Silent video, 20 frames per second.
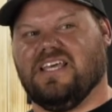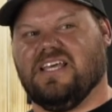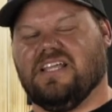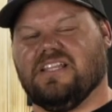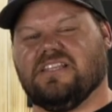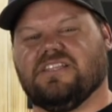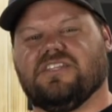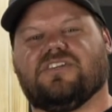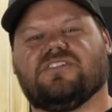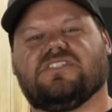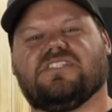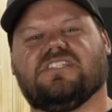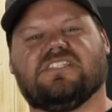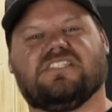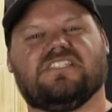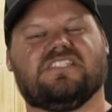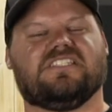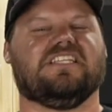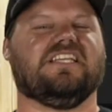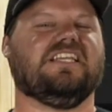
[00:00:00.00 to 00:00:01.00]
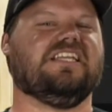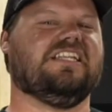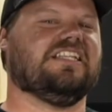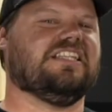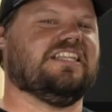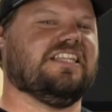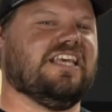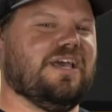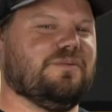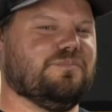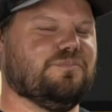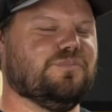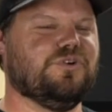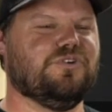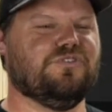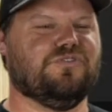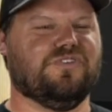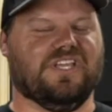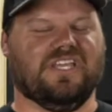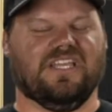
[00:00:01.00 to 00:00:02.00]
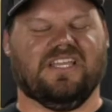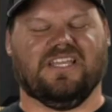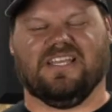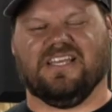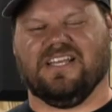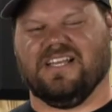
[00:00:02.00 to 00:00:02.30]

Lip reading: There's this scene in that movie